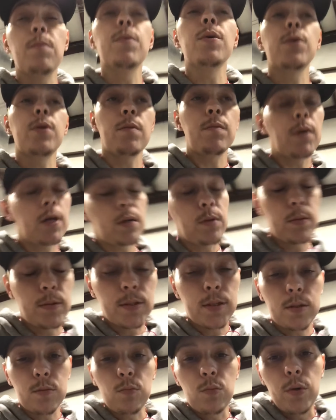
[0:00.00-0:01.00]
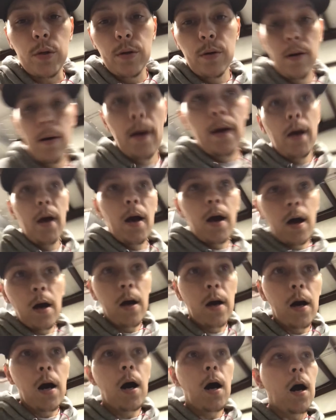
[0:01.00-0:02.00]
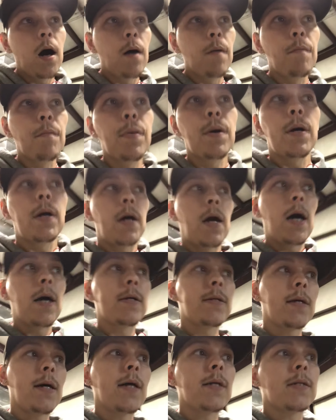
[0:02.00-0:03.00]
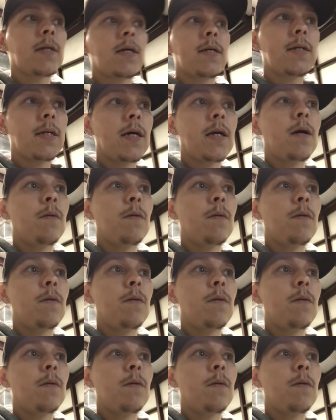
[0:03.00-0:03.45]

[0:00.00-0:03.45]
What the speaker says: building my own sim wheel. As I said,